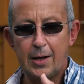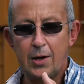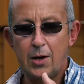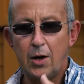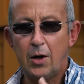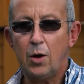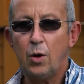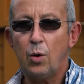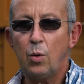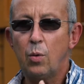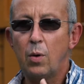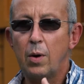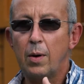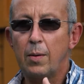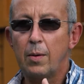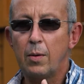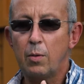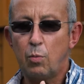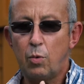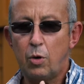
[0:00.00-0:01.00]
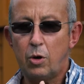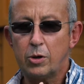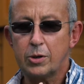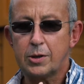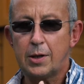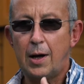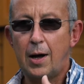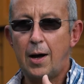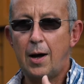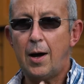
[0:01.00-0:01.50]
know
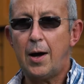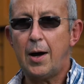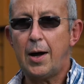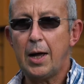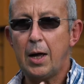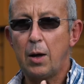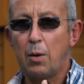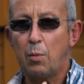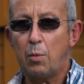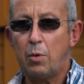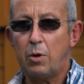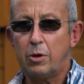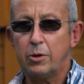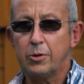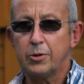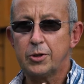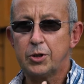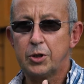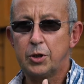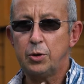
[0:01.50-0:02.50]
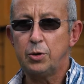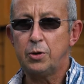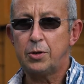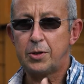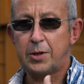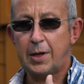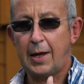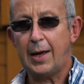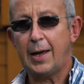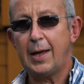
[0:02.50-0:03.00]
what I want to
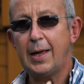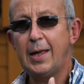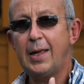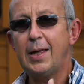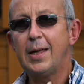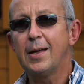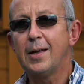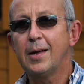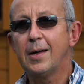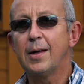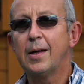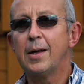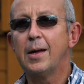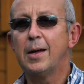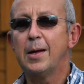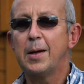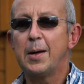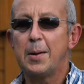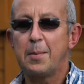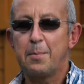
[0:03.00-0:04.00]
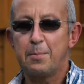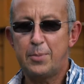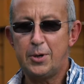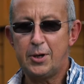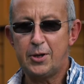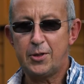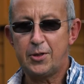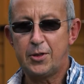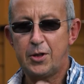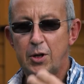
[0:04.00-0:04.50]
say,
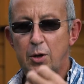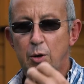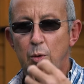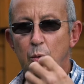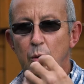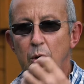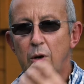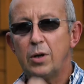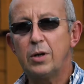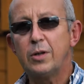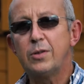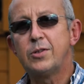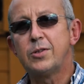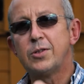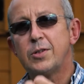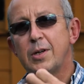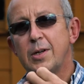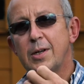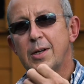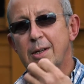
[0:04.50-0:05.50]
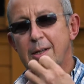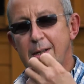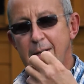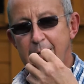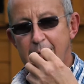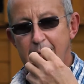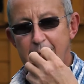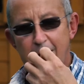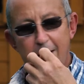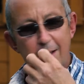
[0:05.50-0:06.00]
but the words
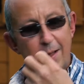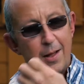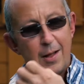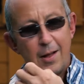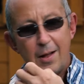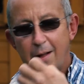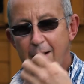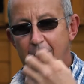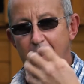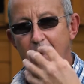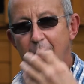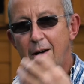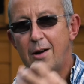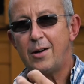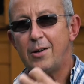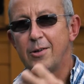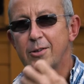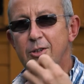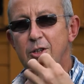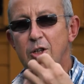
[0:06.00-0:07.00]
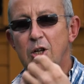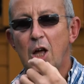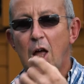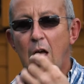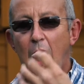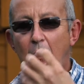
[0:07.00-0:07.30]
can't.